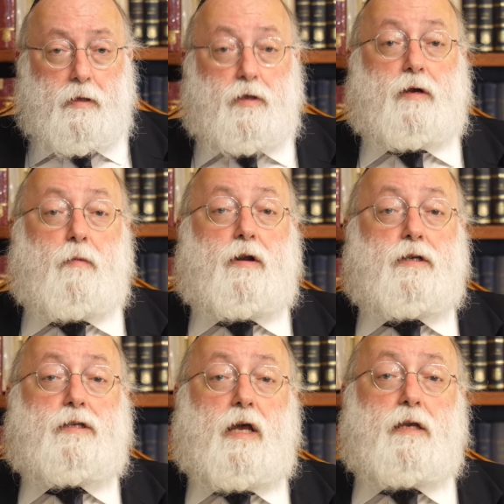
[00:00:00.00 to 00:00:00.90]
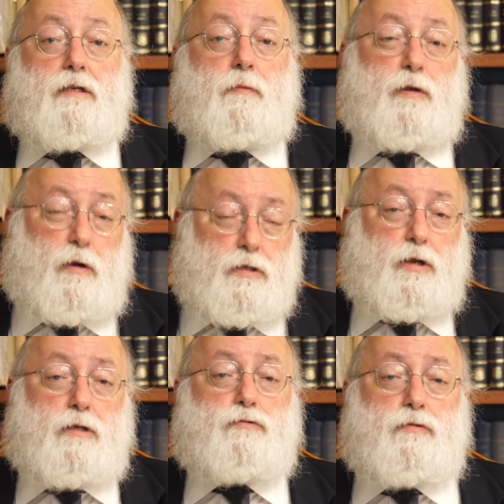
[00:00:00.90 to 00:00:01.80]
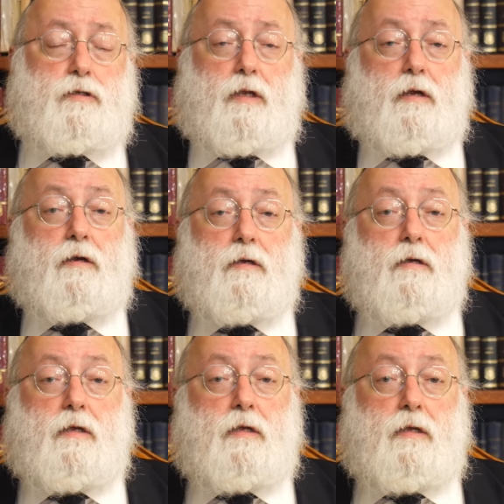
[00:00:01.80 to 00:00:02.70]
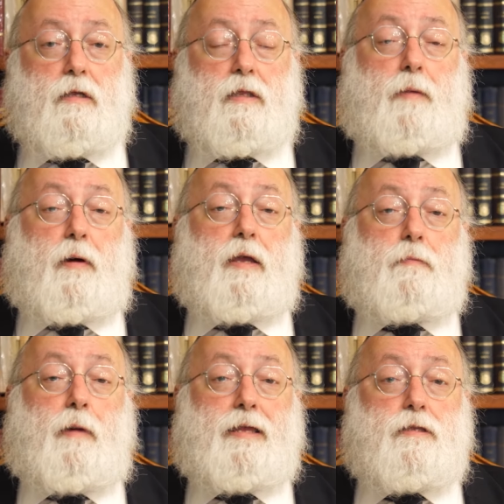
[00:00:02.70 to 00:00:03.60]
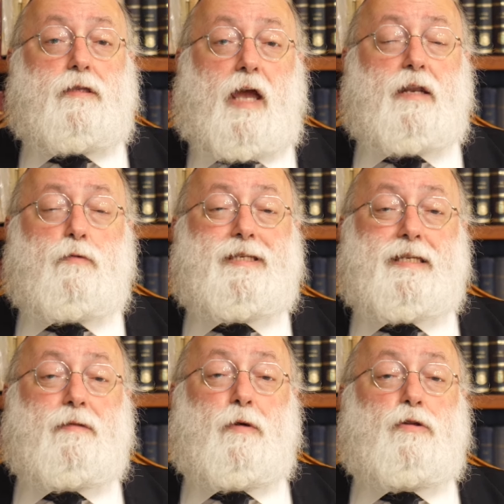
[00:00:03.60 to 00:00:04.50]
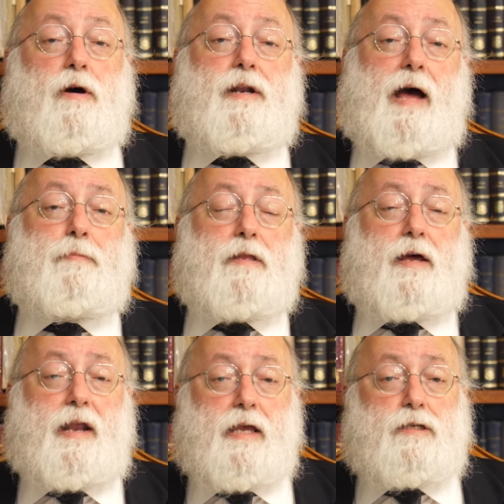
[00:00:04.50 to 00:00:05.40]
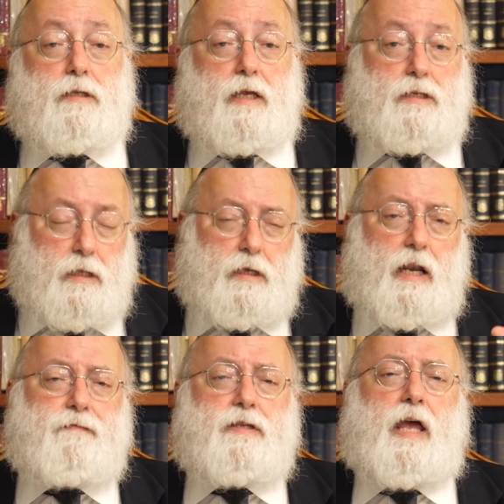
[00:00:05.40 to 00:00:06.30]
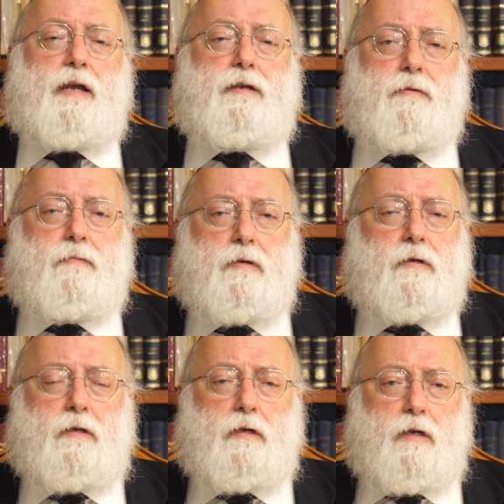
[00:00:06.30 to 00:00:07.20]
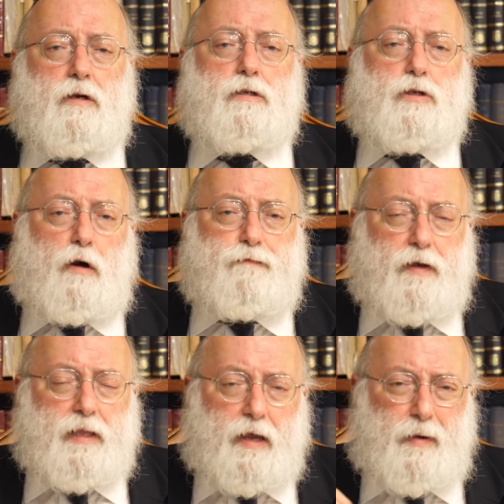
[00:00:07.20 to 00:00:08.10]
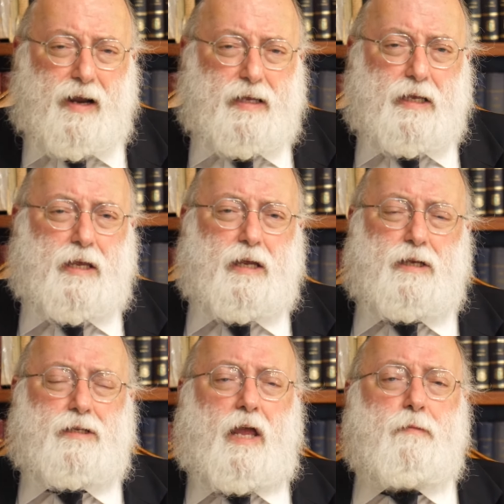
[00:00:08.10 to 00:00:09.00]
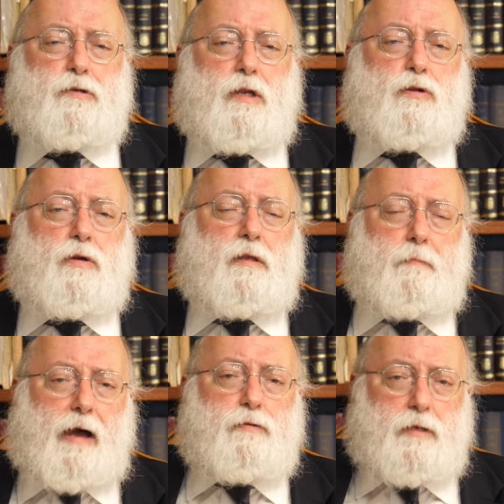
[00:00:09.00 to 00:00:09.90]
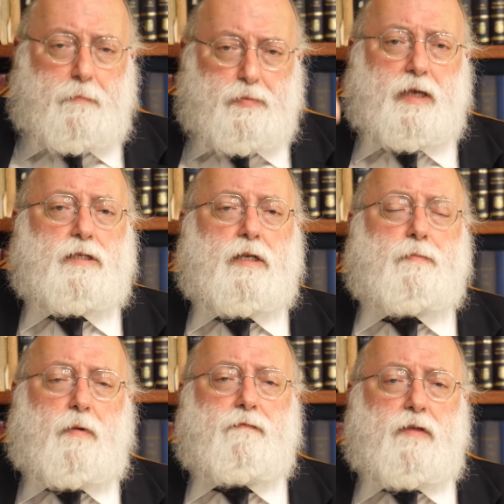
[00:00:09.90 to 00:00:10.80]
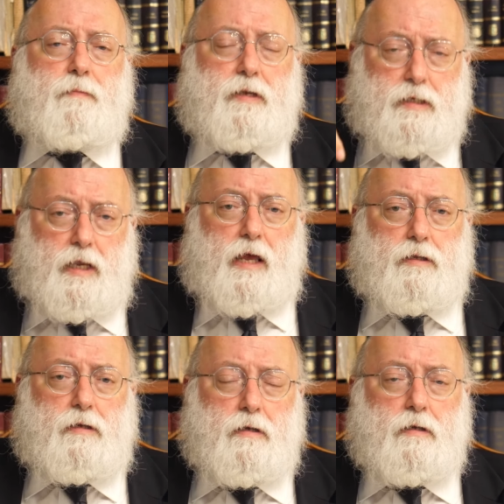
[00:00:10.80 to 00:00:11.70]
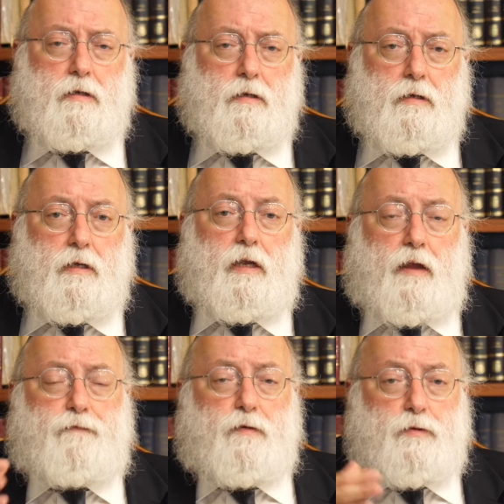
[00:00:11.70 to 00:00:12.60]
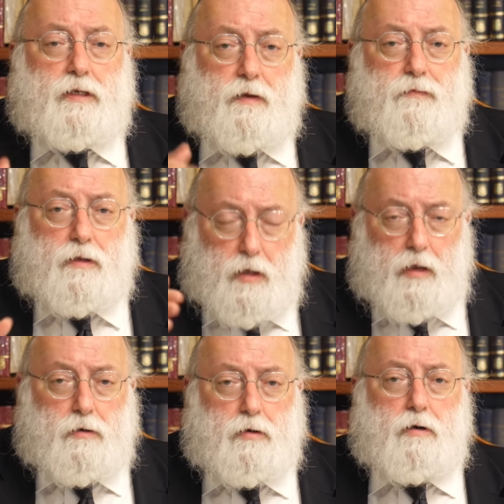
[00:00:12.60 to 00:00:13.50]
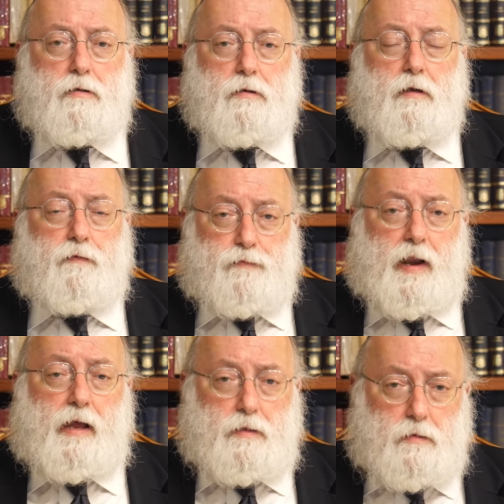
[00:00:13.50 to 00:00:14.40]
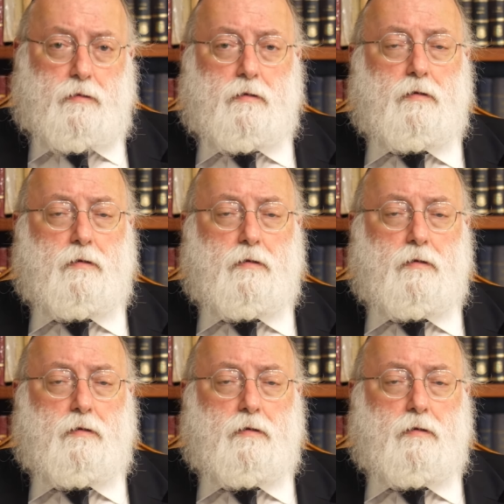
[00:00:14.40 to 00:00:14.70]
The Gemara says something also interesting that by Matan Torah was still Medor raisa they still could have a Taina. Because Kofaleim Harkigigis, the Aibershter took the mountain and placed it above them and said, If you receive the Torah, good. If not,